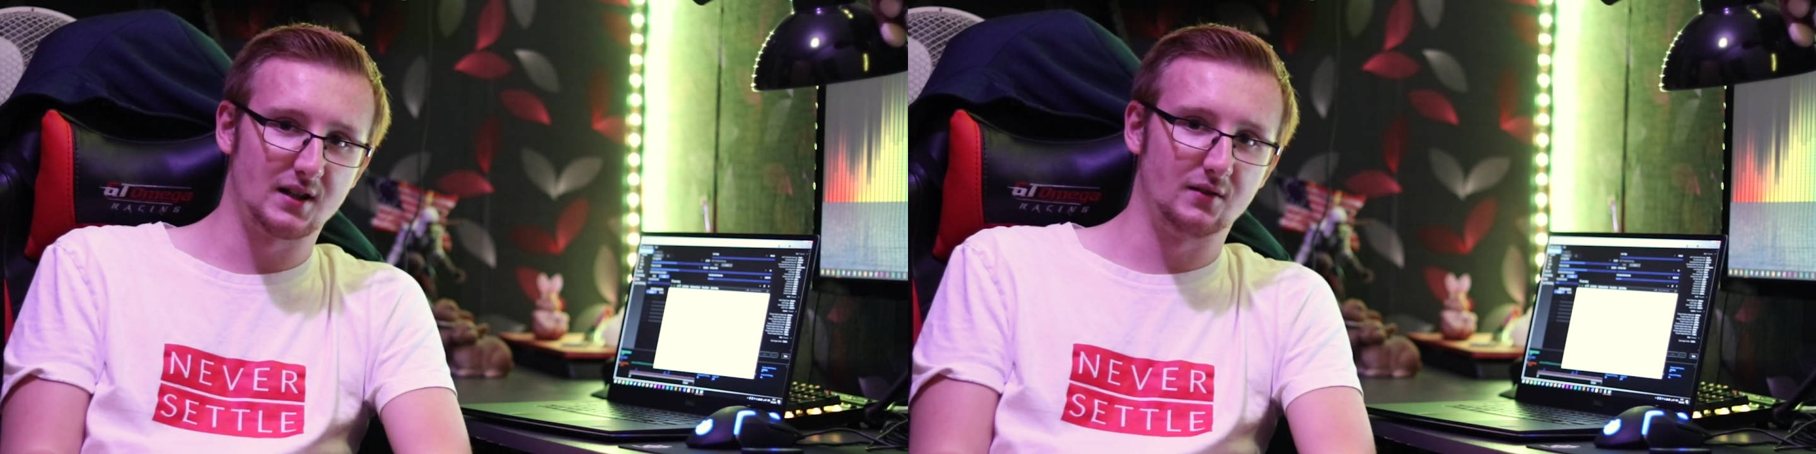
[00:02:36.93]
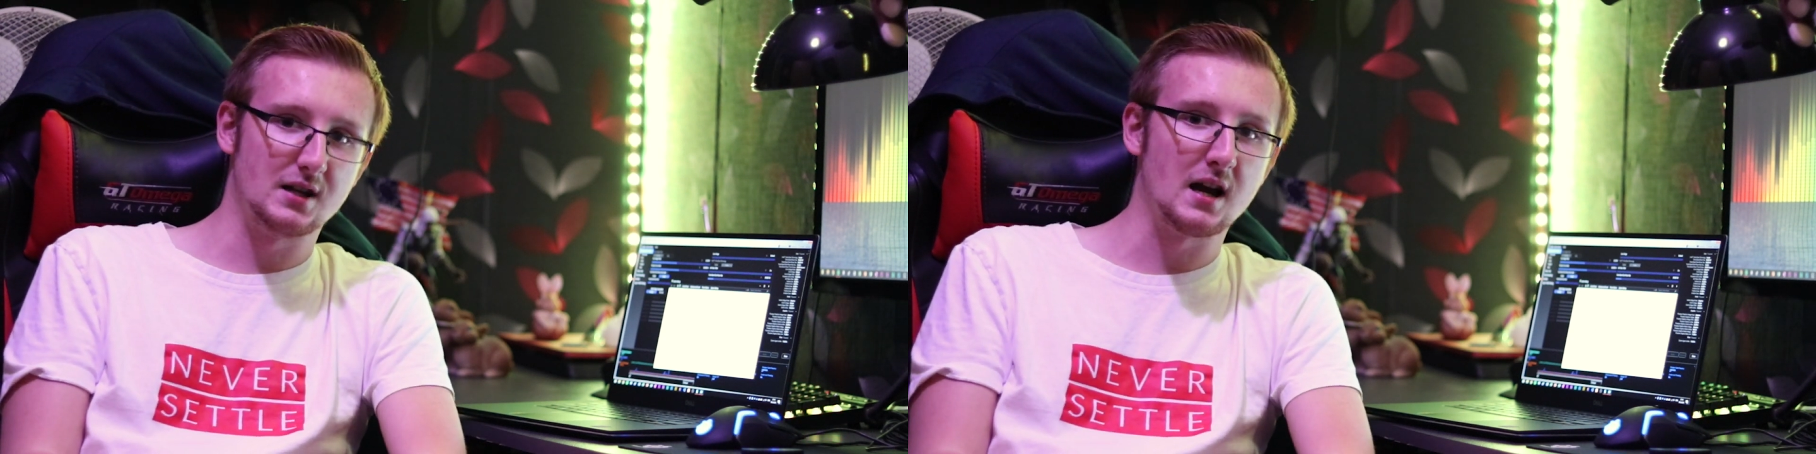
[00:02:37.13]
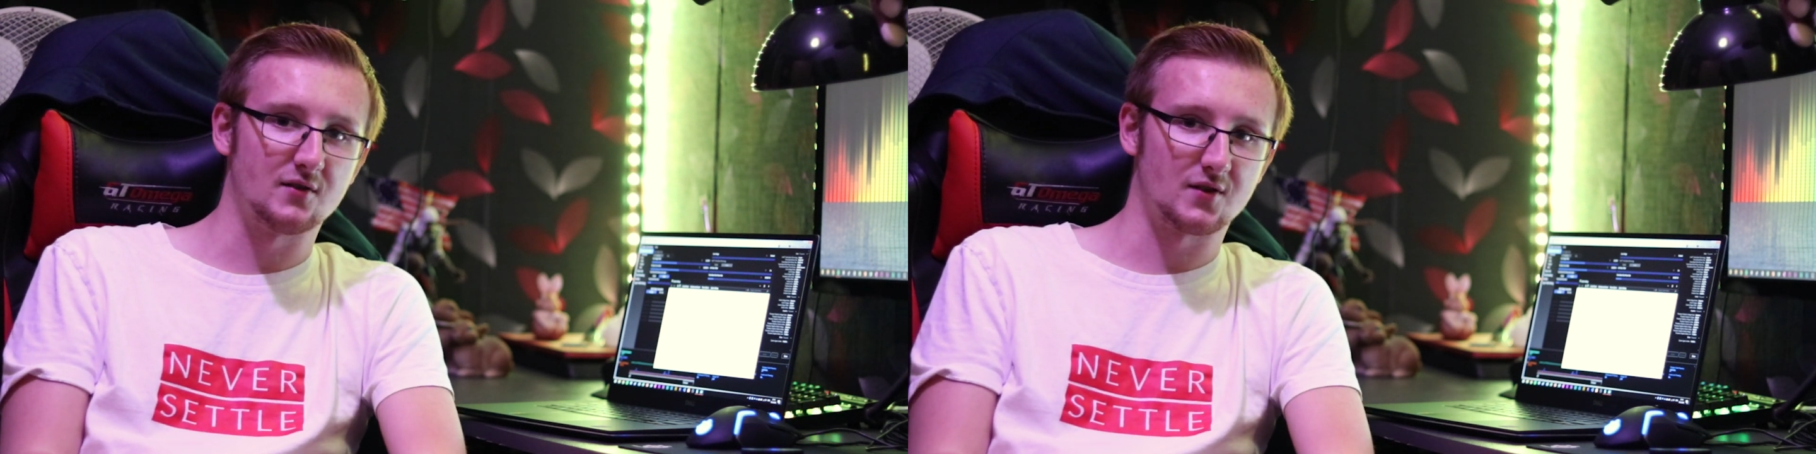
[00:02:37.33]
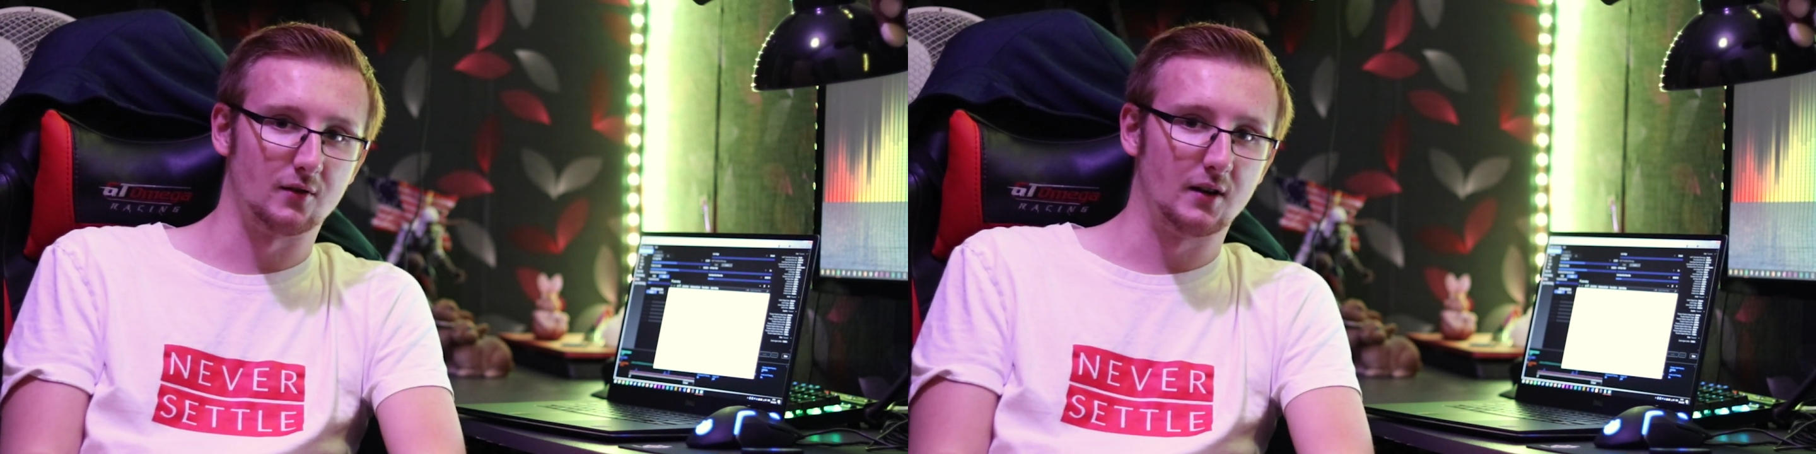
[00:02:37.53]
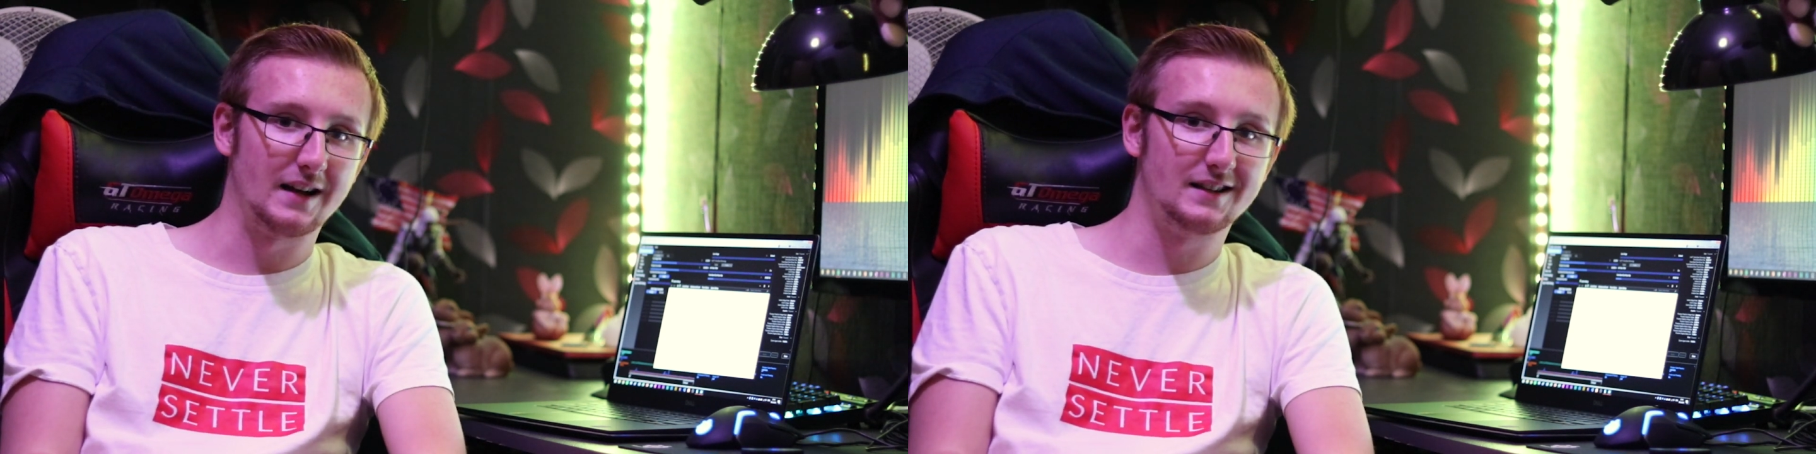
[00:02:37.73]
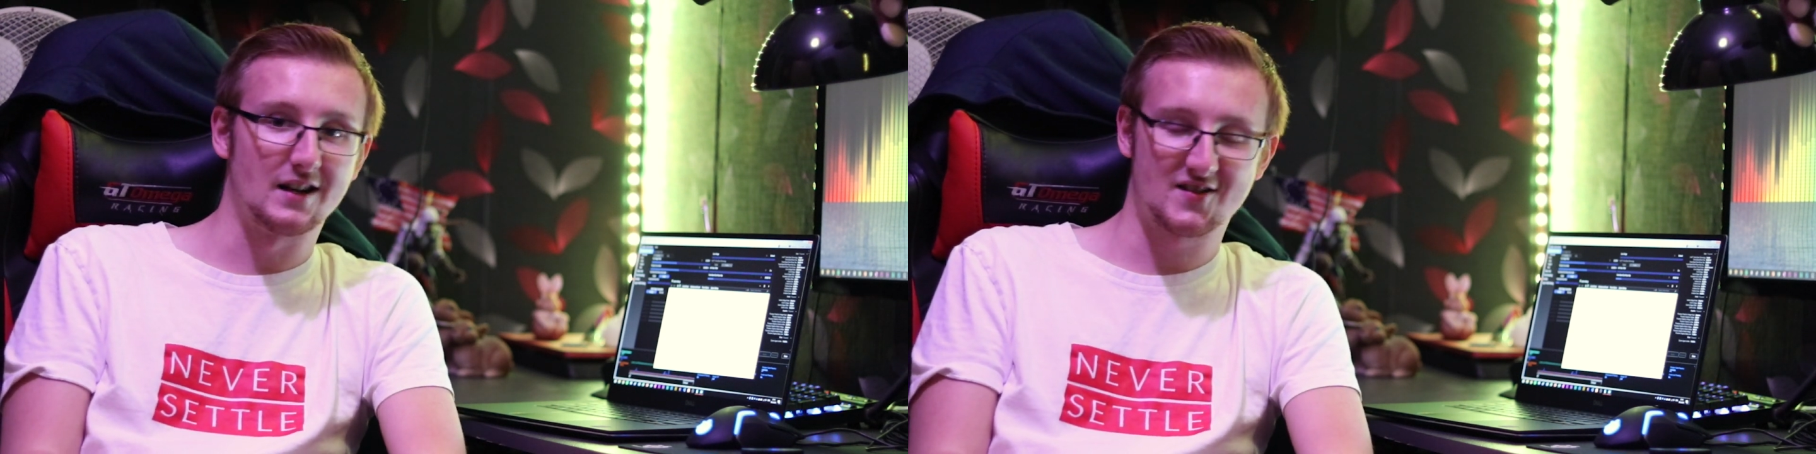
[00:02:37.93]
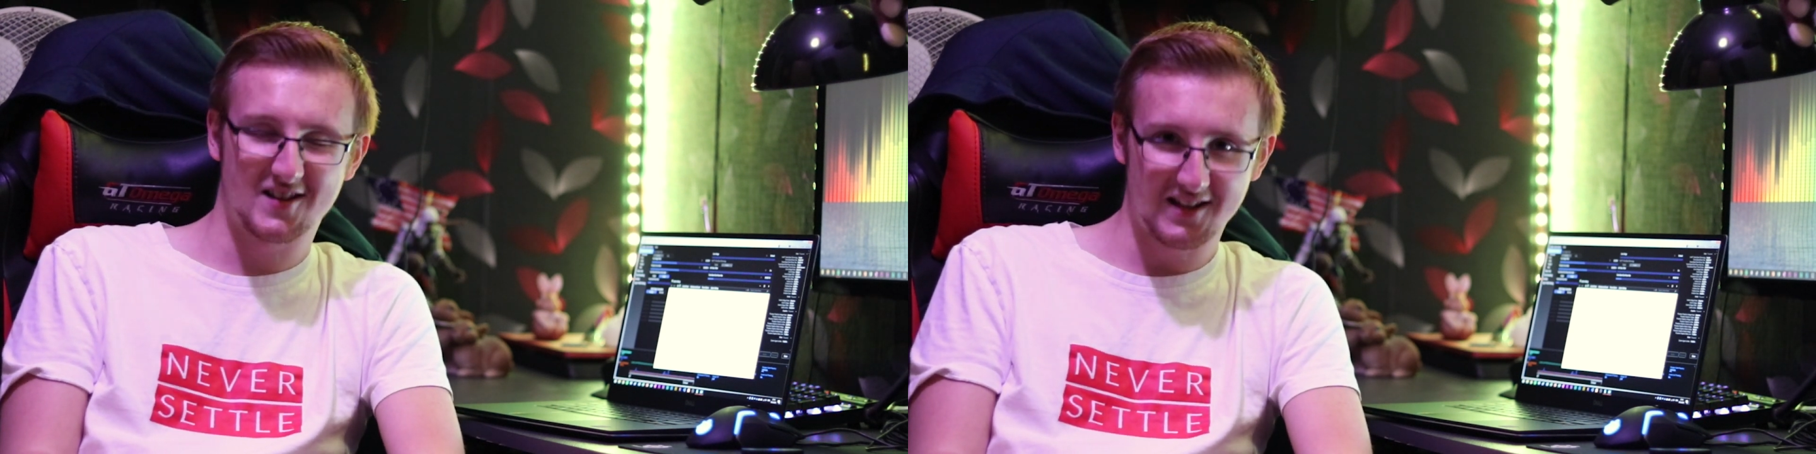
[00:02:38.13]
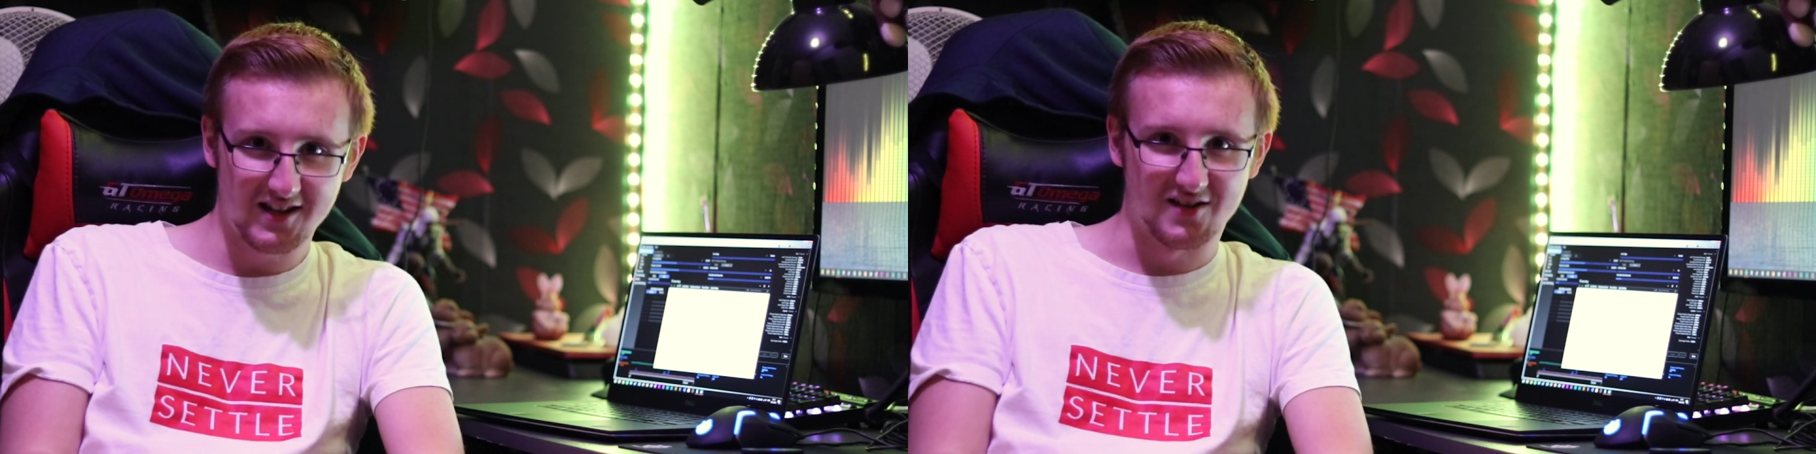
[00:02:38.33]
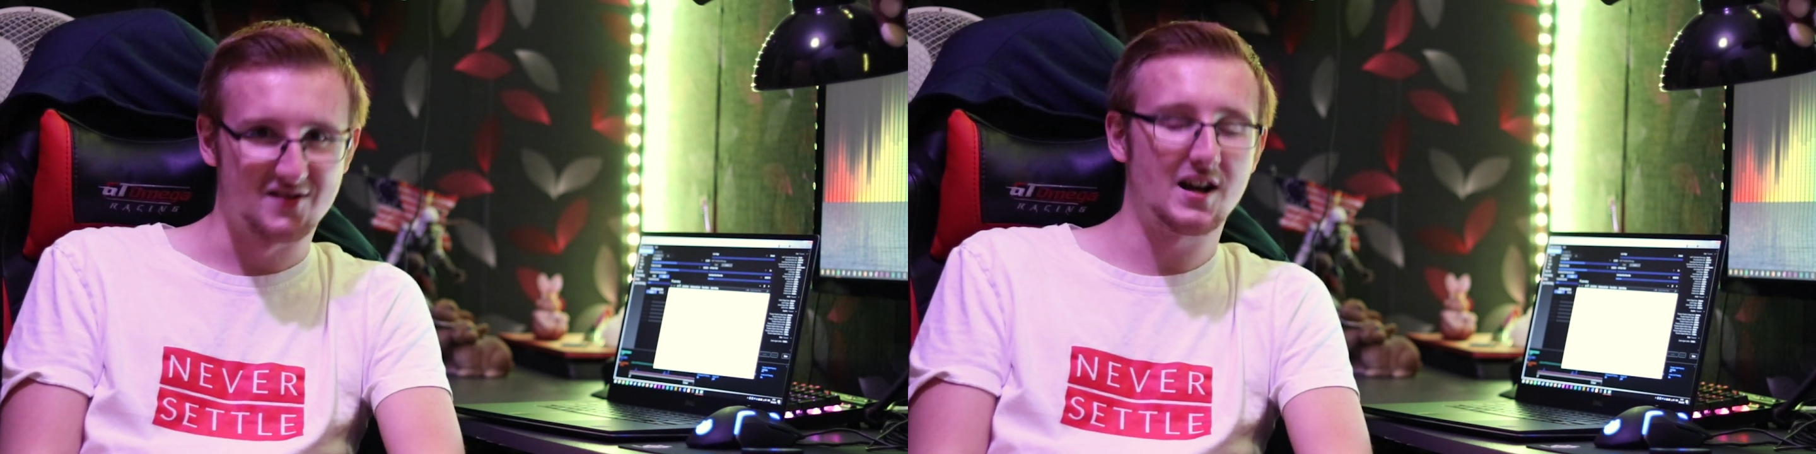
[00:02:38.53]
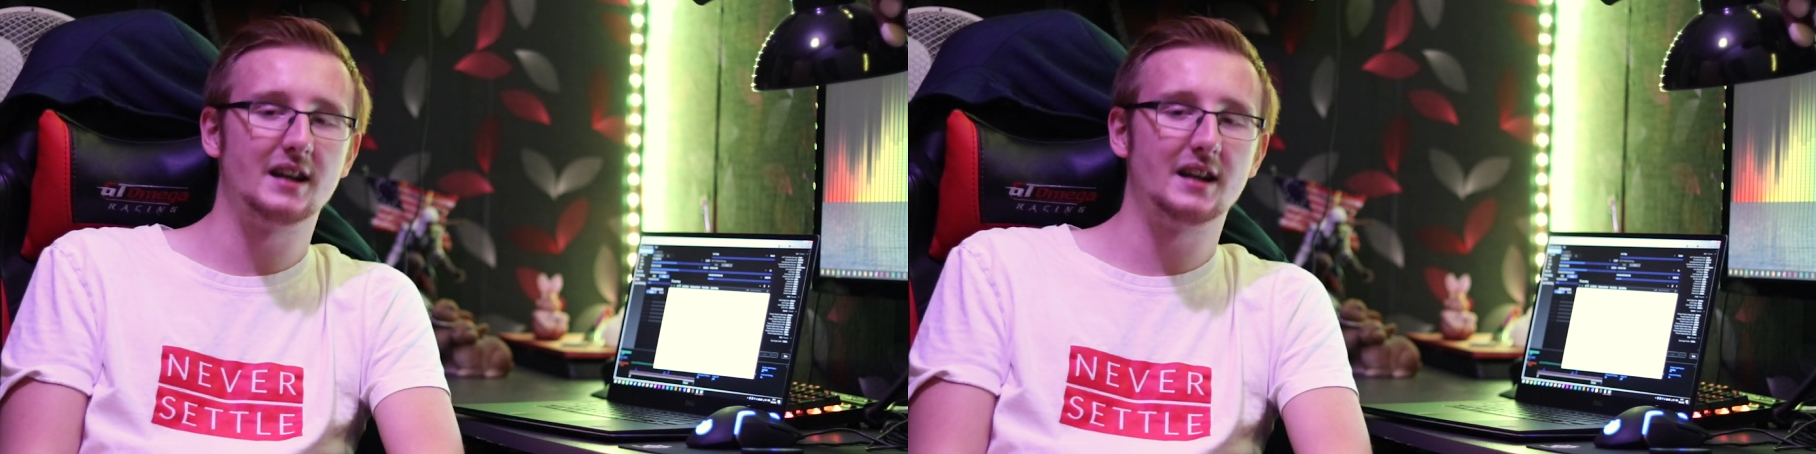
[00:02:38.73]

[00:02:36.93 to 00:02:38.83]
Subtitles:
then the answer, and yes it is.